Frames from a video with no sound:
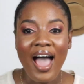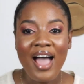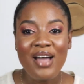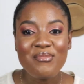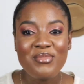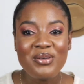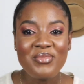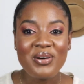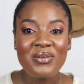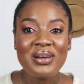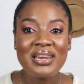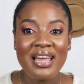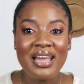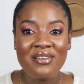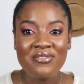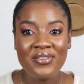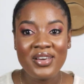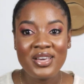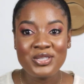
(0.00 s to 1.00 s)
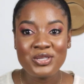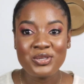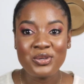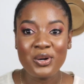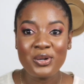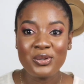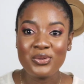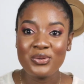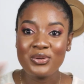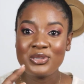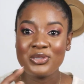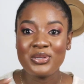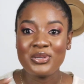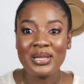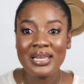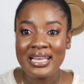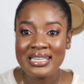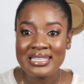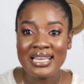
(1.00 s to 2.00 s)
I remember when I first saw those
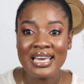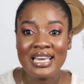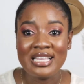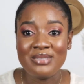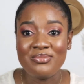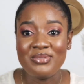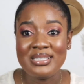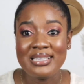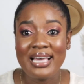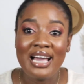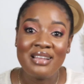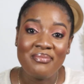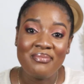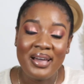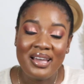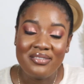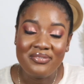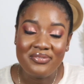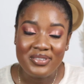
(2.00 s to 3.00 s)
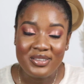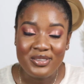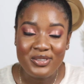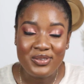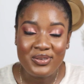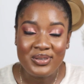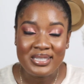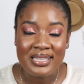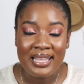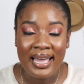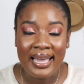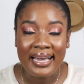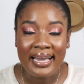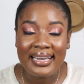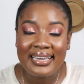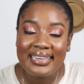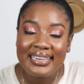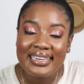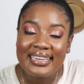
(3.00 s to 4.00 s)
dollar signs beside my videos,
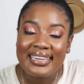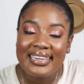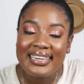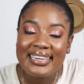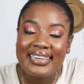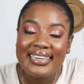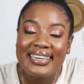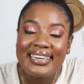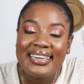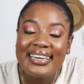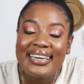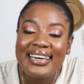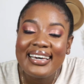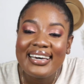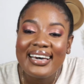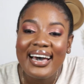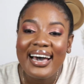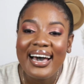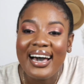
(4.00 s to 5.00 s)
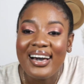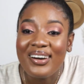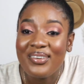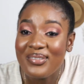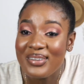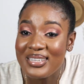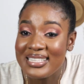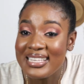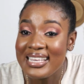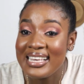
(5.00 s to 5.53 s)
like I was